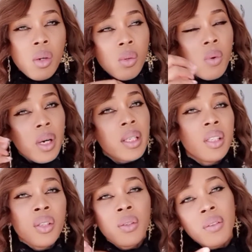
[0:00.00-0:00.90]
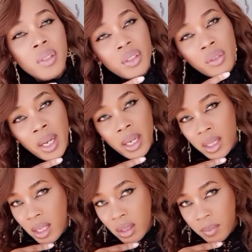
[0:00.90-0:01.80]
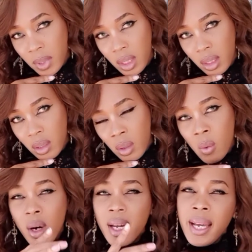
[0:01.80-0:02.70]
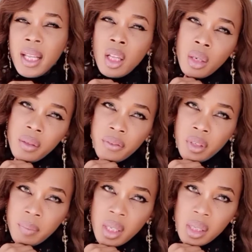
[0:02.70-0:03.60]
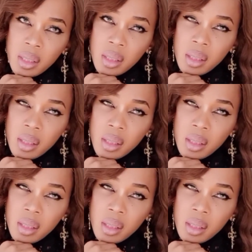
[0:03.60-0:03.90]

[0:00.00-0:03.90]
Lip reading: what is the universe trying to tell me? Or what can I learn from this?